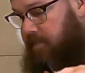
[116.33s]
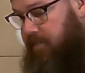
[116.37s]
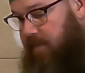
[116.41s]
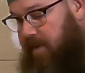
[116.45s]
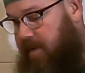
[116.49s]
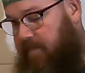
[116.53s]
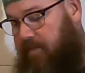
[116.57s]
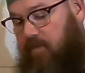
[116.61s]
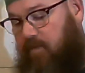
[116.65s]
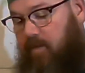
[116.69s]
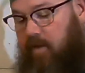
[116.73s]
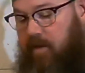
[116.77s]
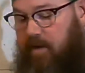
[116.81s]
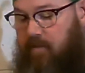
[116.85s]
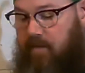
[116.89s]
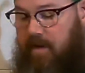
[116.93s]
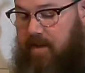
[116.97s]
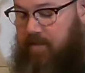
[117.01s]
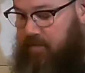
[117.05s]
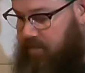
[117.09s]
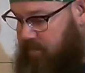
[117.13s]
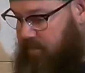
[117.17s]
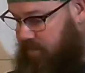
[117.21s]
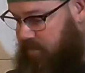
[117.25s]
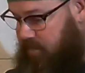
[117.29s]
I haven't really
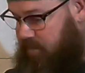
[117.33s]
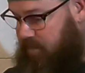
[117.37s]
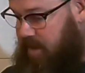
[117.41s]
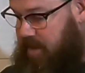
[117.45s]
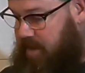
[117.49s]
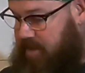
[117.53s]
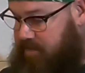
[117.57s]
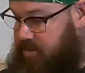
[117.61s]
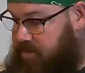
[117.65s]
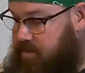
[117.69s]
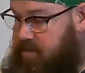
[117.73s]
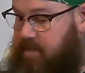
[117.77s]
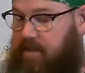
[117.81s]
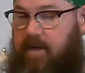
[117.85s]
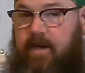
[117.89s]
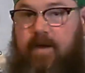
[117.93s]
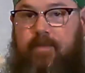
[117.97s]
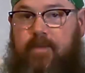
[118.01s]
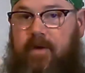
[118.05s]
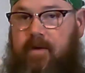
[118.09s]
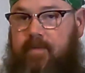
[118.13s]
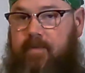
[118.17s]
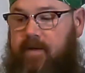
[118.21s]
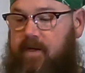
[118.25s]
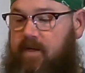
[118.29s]
read through the directions yet,
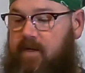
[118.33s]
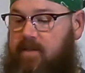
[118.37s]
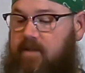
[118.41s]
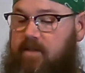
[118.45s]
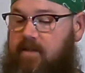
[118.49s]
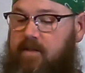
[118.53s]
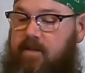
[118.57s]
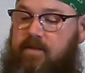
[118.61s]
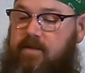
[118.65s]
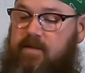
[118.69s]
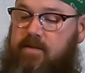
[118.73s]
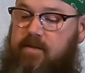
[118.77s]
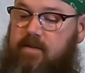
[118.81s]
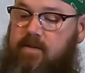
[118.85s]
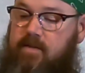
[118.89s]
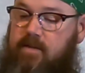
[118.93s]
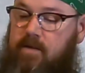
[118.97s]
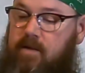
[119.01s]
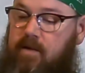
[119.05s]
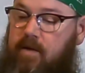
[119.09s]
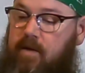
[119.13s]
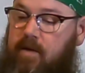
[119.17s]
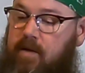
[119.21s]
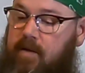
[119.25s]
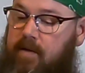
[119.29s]
but I'm guessing this is
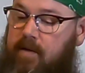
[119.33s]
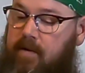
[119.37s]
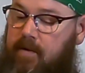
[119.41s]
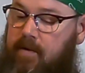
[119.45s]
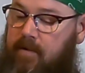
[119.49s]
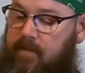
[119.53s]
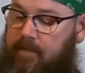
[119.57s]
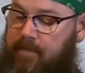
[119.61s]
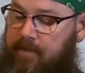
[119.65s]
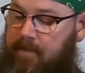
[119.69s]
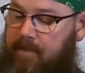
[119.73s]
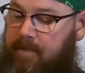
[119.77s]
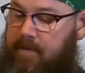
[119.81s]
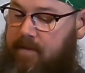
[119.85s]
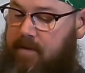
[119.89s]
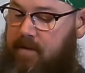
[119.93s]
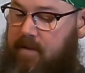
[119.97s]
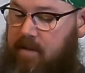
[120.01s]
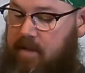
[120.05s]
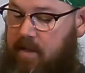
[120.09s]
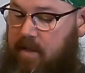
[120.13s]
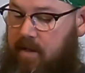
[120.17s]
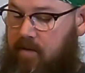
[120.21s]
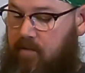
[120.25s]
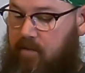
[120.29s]

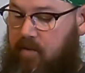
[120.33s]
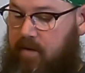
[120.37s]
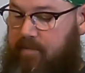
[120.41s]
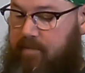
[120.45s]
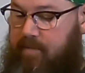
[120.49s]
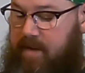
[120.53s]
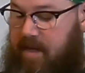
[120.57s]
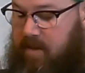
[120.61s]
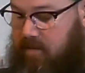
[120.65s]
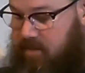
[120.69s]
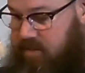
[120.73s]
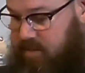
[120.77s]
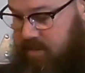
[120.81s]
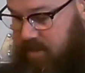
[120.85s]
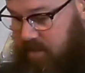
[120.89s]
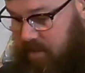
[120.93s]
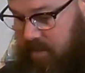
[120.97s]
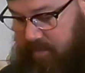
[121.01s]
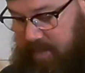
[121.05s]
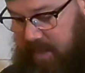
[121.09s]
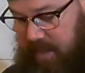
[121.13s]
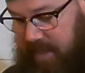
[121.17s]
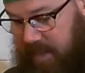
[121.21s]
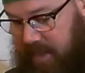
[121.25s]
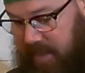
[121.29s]
kind of what mounts to the
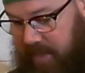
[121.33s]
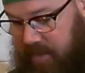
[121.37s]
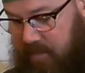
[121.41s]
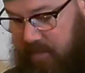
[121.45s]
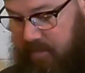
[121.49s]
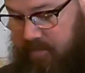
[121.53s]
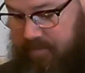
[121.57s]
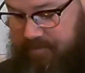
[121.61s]
bike.